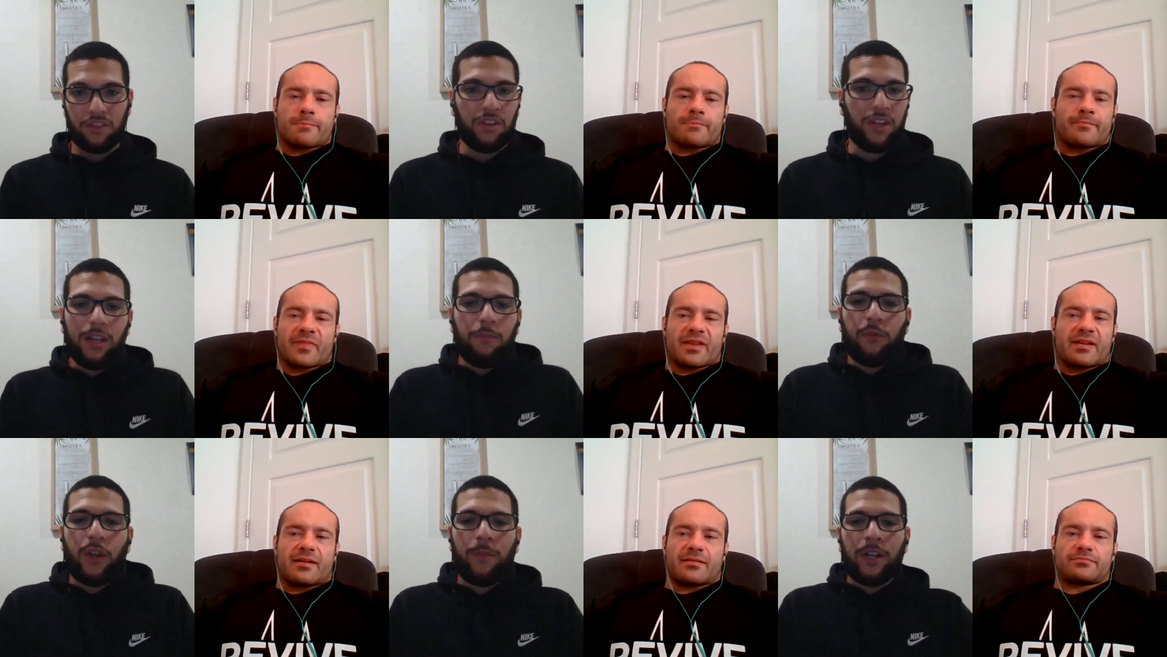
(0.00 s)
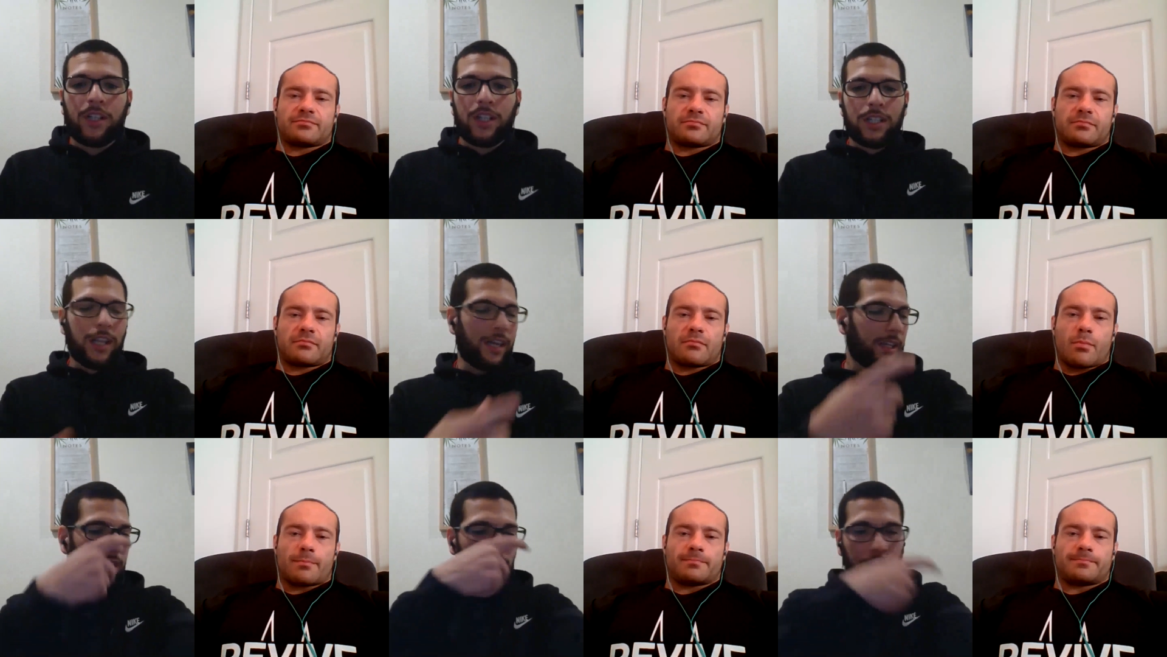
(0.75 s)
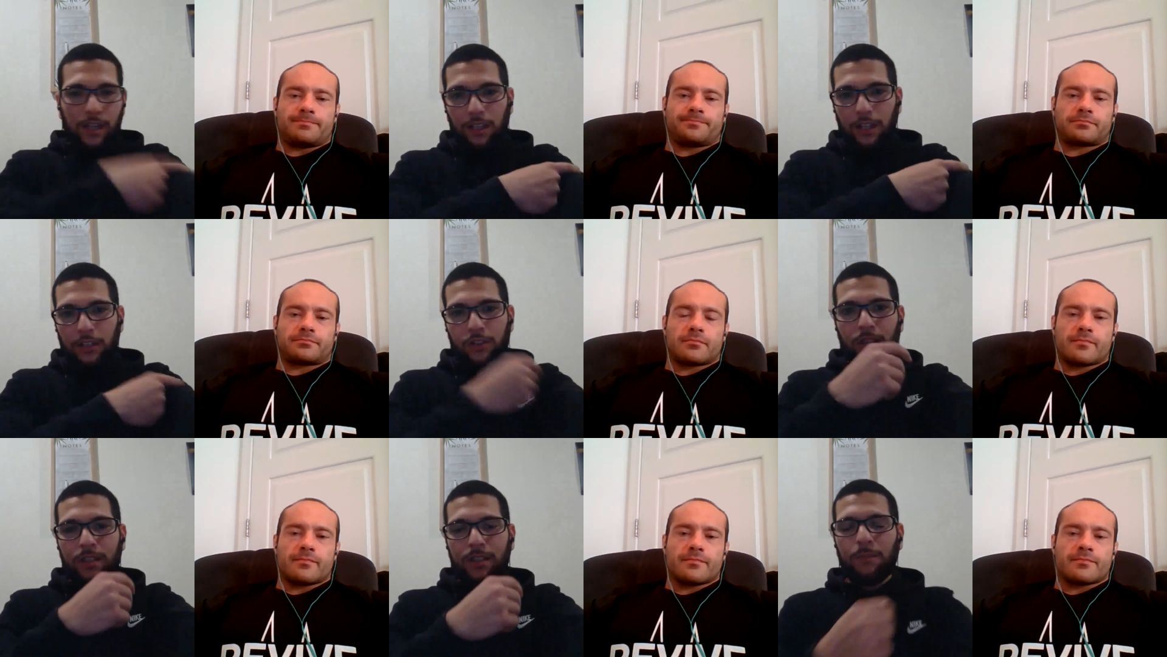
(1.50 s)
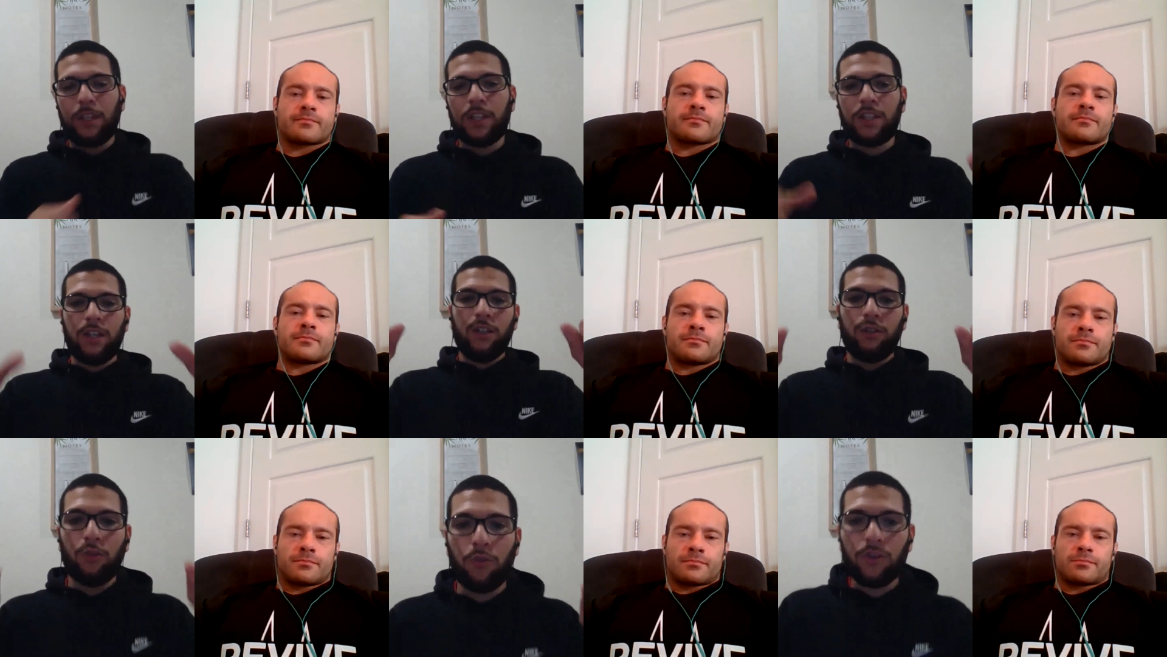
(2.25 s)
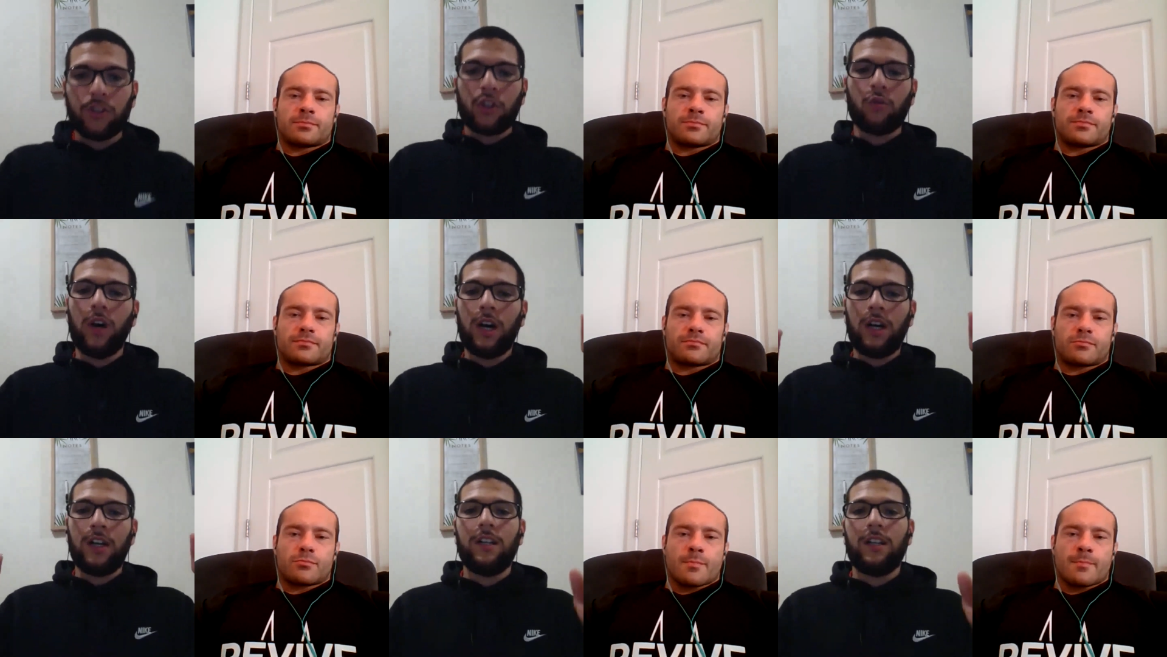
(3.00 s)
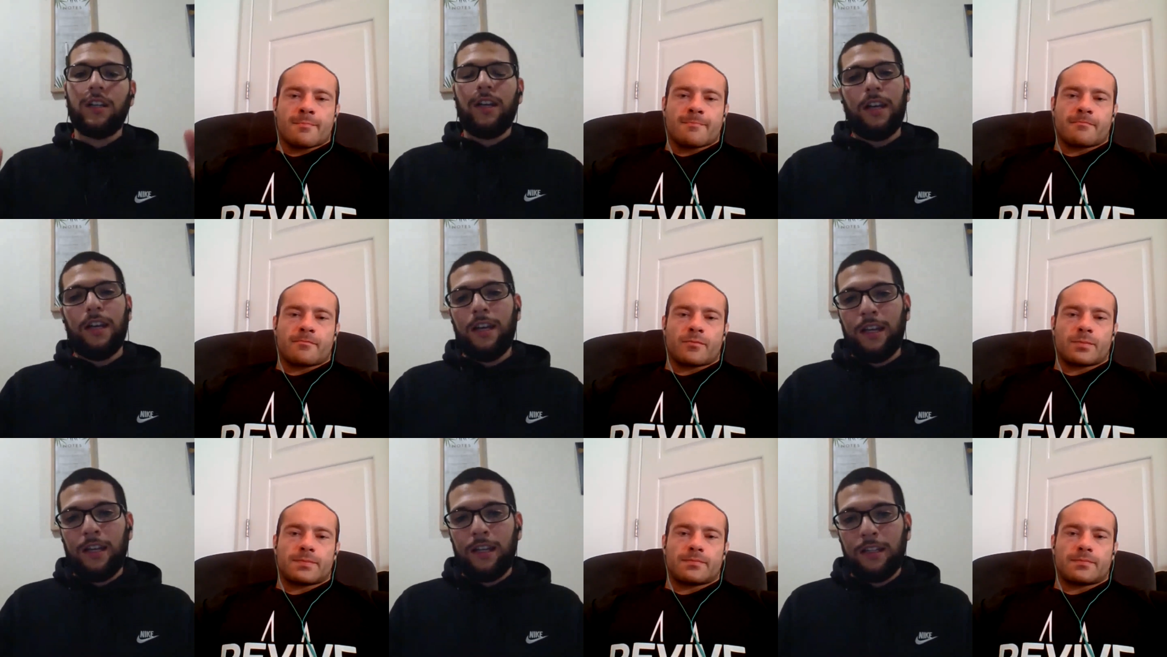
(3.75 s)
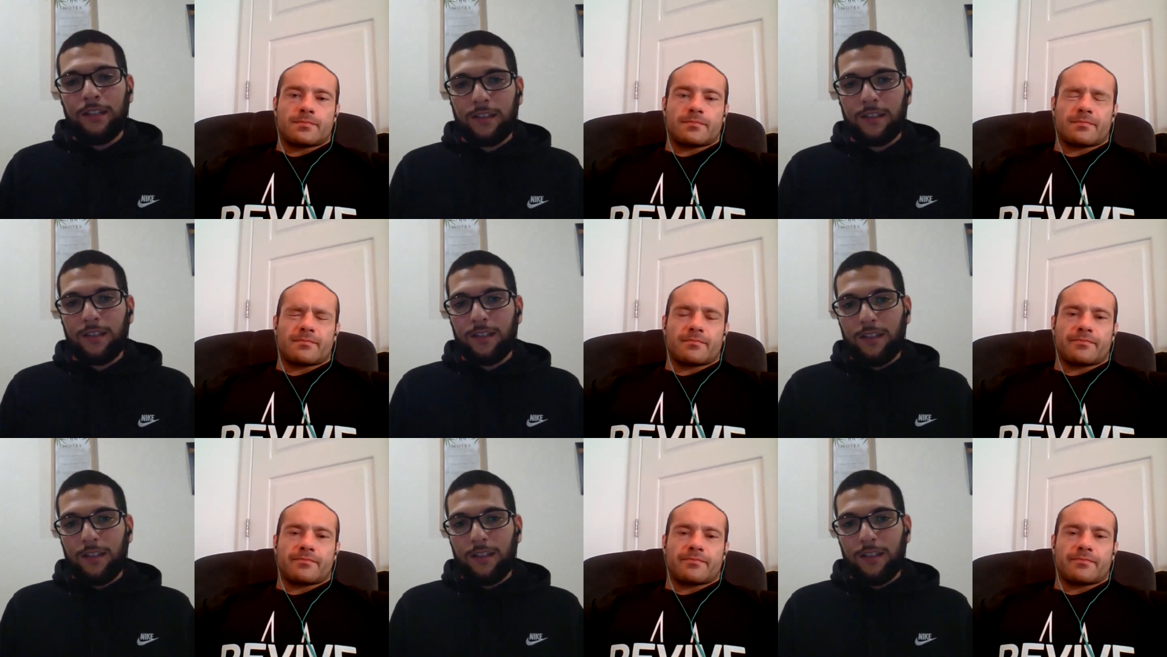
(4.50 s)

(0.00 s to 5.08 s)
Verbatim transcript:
Speaker 1: So pretty much it's like electrical stimulation. You do your squat and